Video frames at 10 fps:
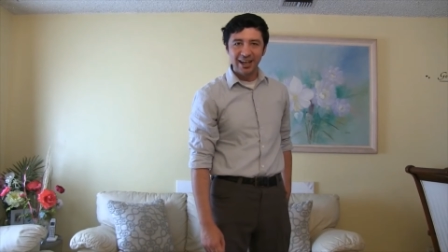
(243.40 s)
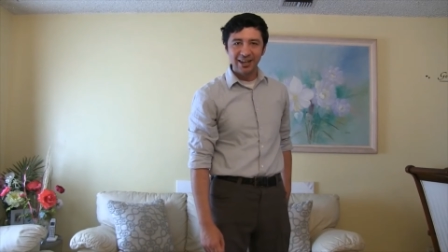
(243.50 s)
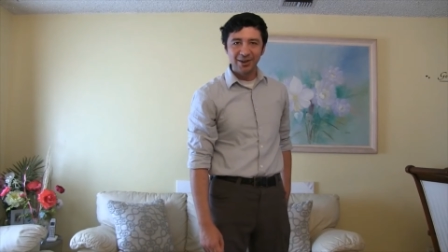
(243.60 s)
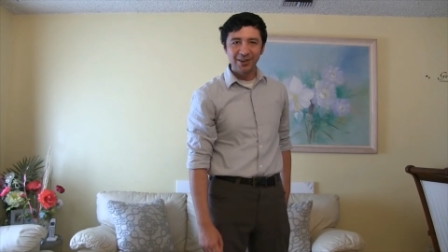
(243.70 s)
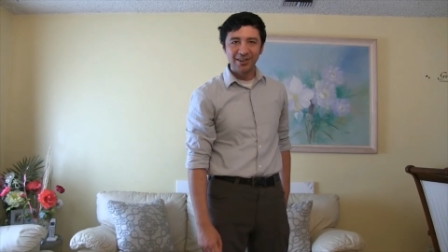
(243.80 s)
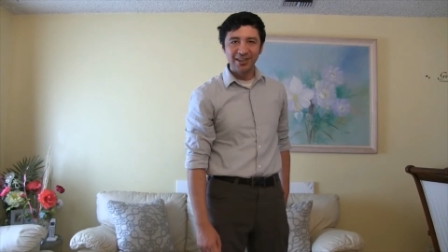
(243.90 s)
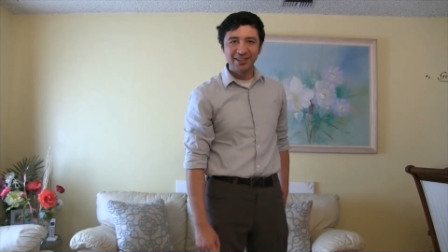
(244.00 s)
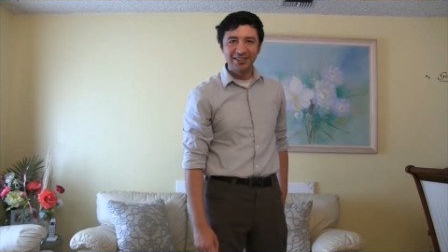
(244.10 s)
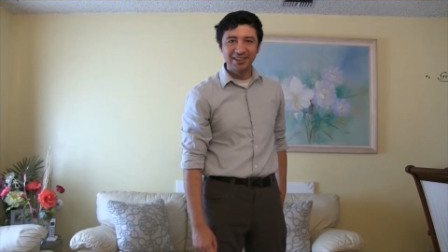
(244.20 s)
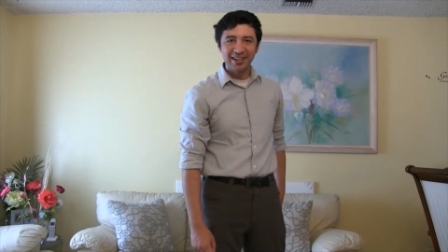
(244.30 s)
And on their
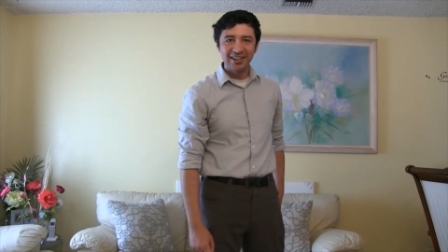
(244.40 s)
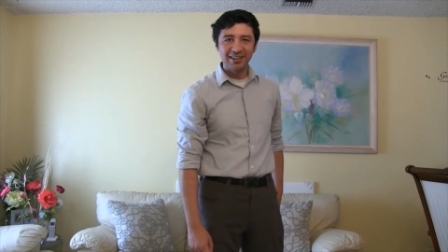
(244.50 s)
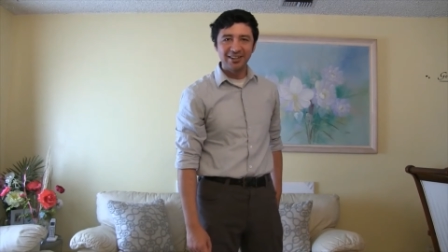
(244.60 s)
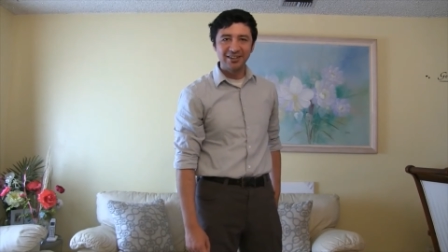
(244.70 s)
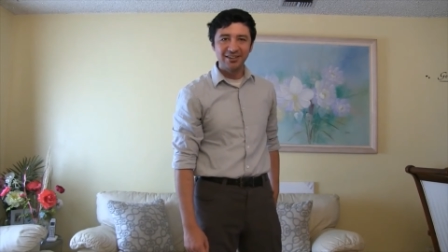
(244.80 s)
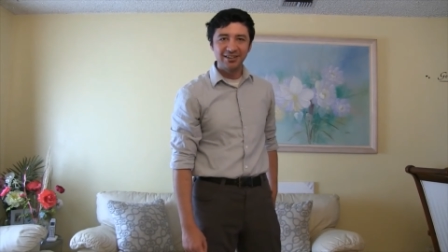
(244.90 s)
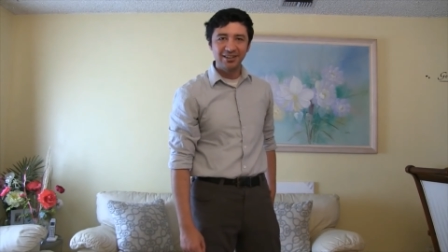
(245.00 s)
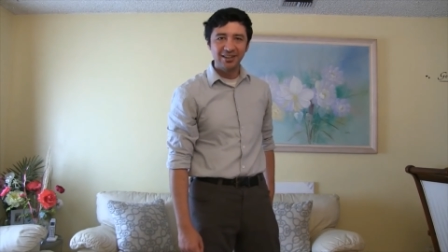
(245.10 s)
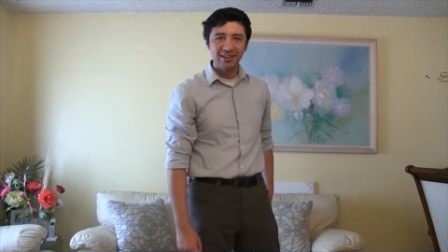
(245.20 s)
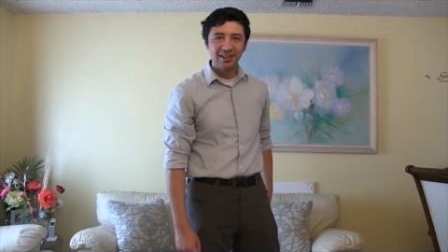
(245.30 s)
skin,
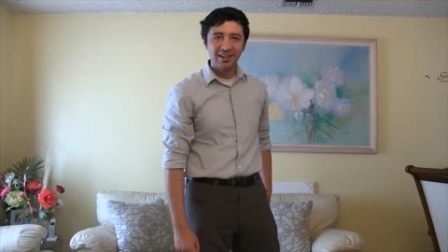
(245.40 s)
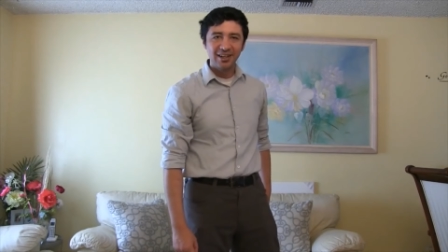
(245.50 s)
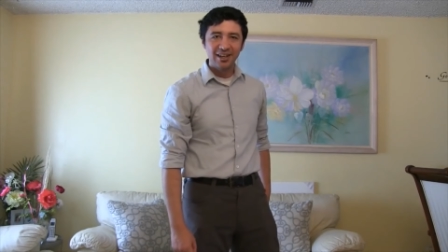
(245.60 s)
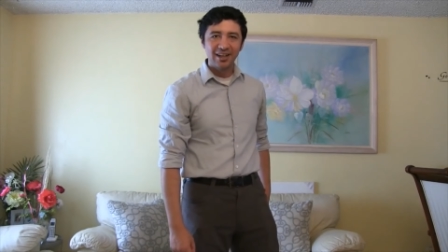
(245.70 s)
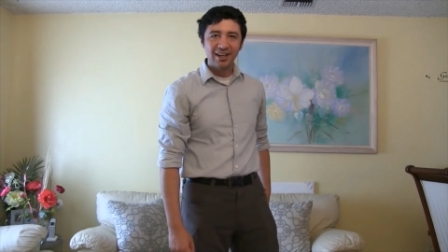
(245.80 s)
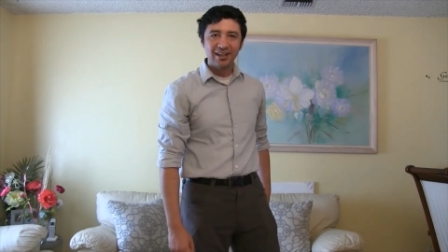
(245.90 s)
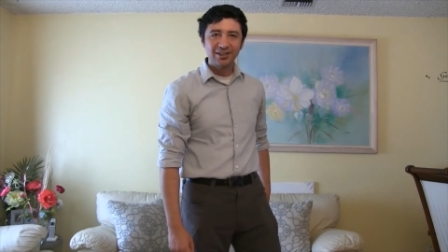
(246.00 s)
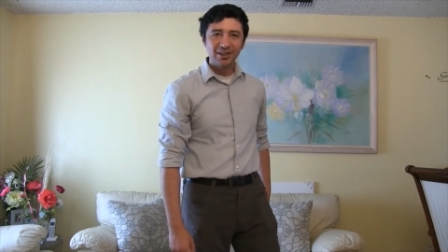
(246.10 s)
as